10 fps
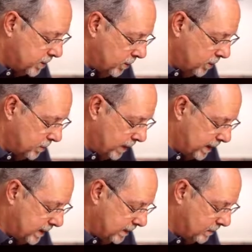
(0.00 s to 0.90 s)
shows when
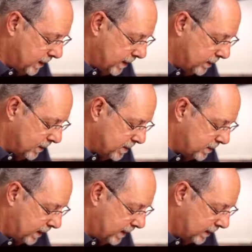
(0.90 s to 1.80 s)
I did the rest
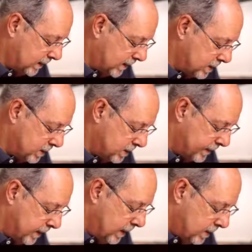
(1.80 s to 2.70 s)
of my calculations.
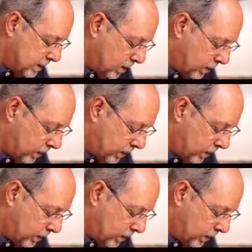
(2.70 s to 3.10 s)
So